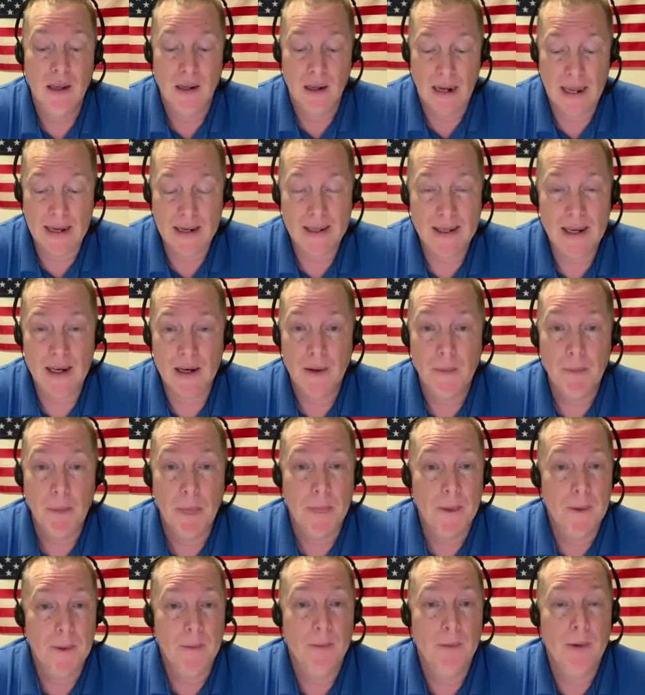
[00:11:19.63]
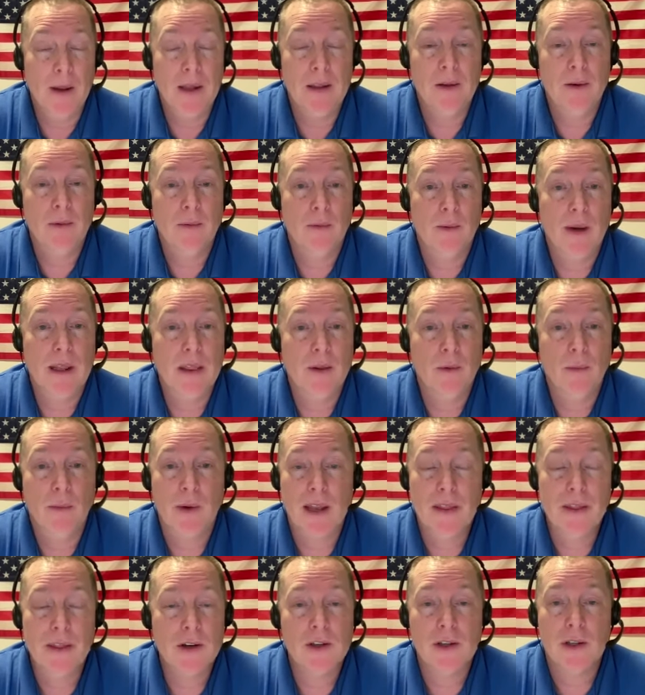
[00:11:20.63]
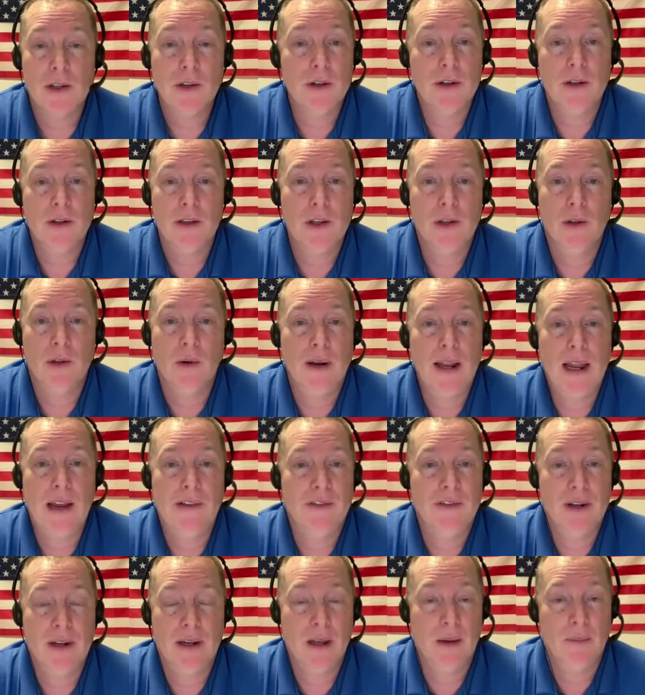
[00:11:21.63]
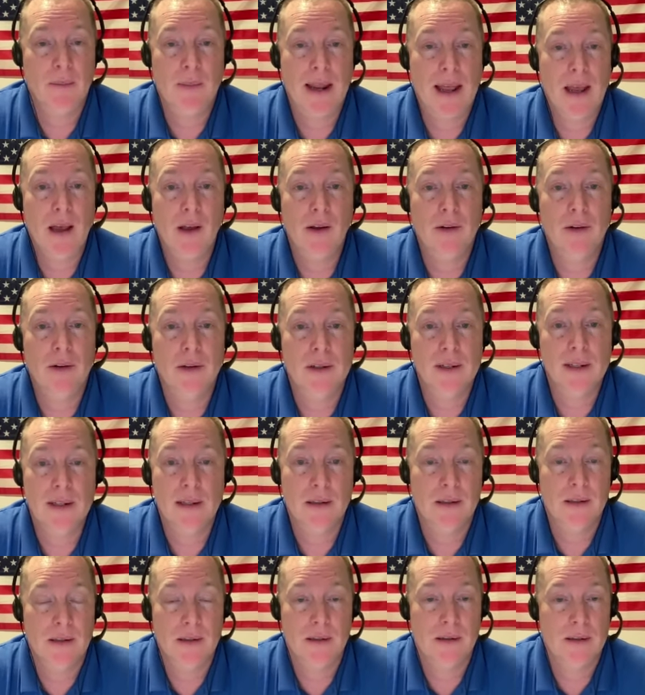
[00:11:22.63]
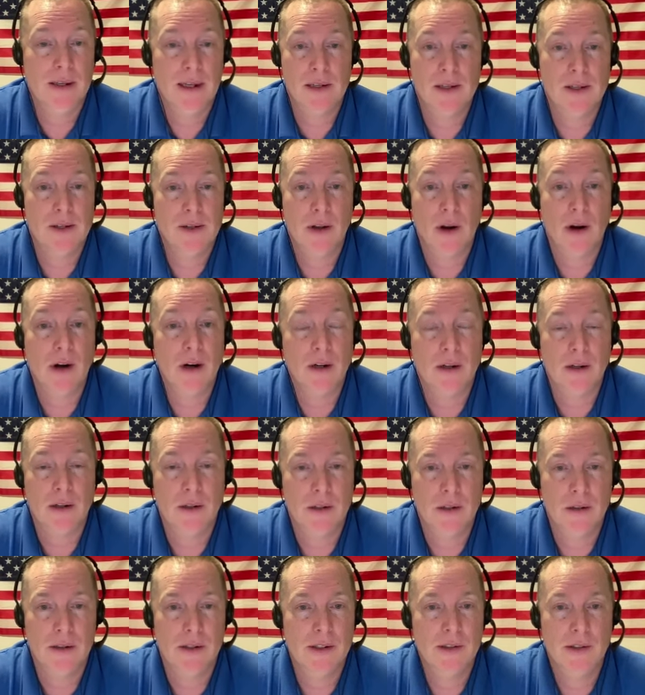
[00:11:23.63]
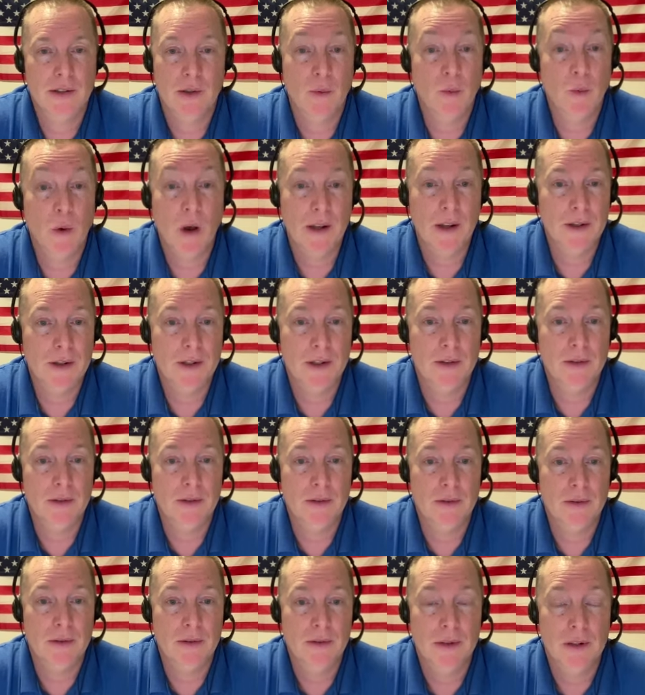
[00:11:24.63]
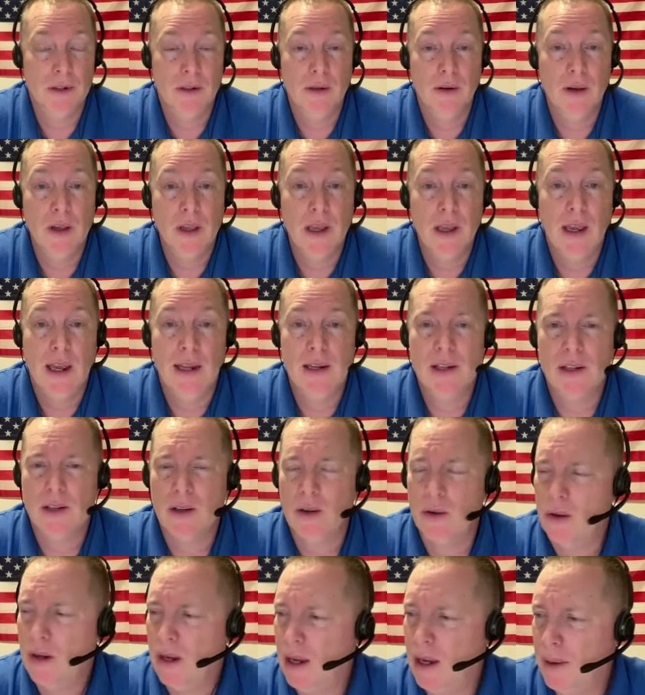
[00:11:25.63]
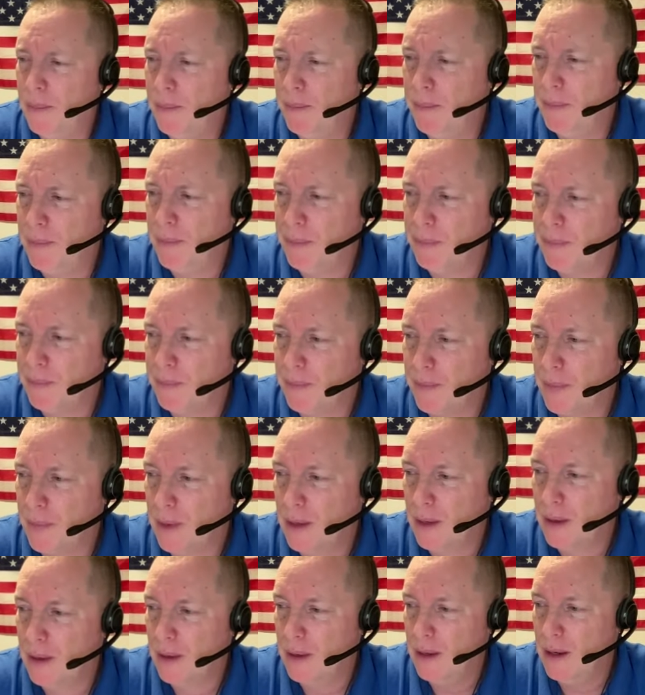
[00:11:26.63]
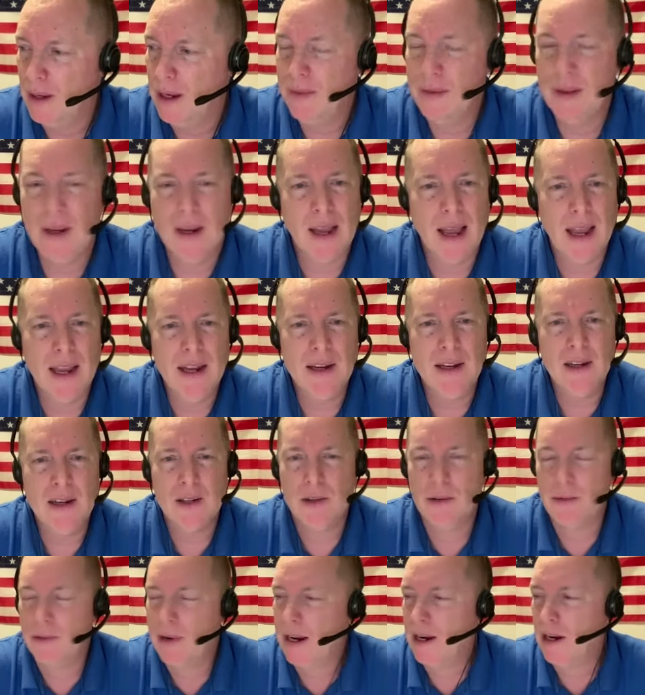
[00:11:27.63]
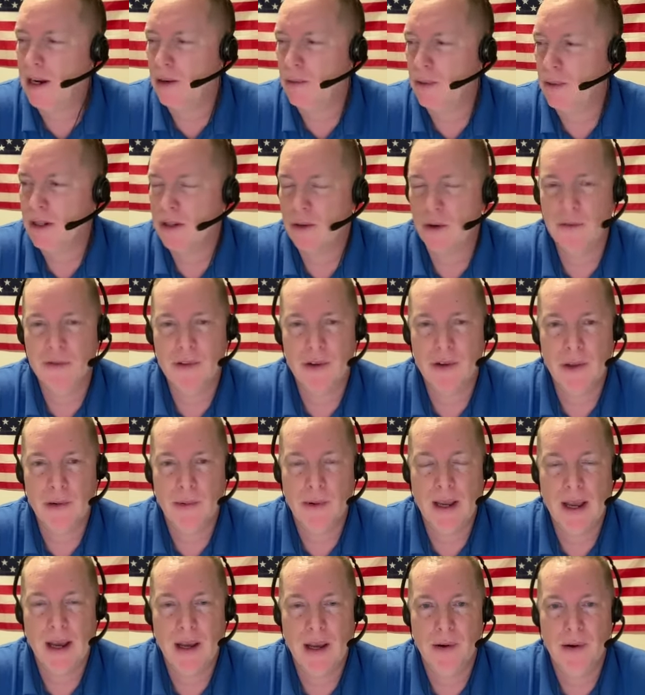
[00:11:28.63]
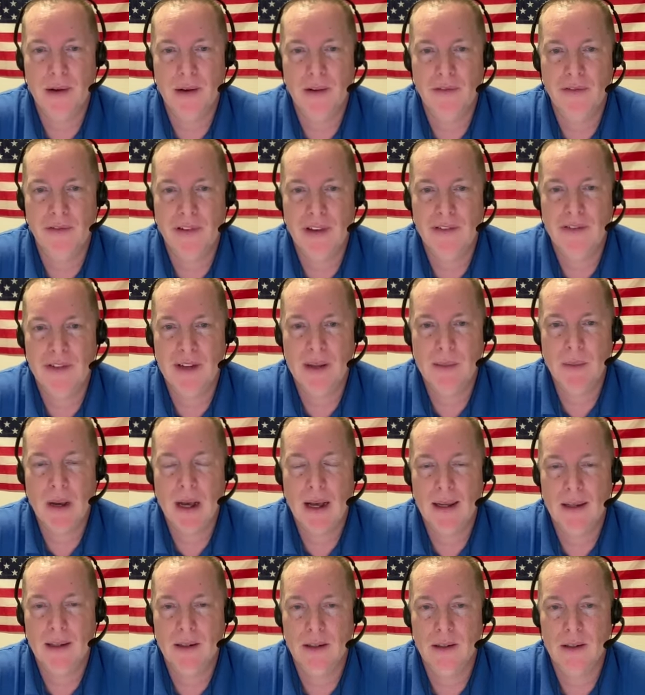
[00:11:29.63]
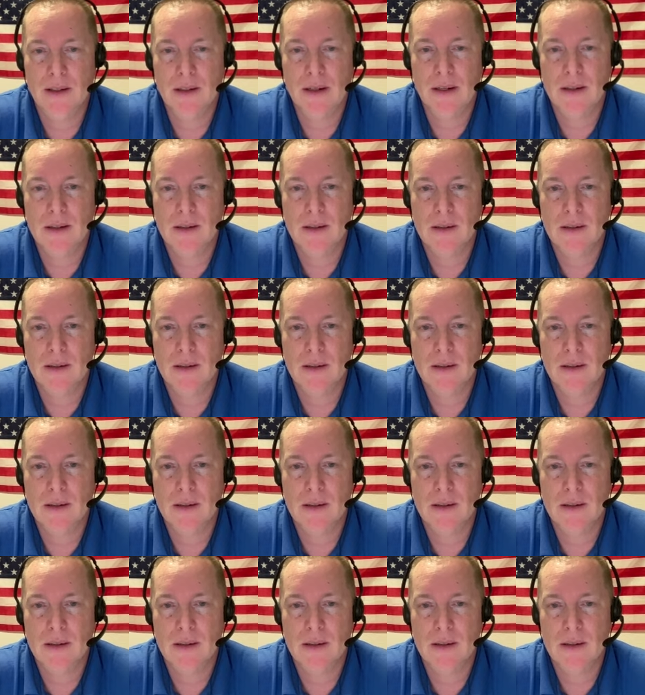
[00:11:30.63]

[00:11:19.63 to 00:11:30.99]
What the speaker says: Like I said, when the weather's good, you don't have to come down until it gets dark or until you want to. And so in the 90s the record was over 350 miles.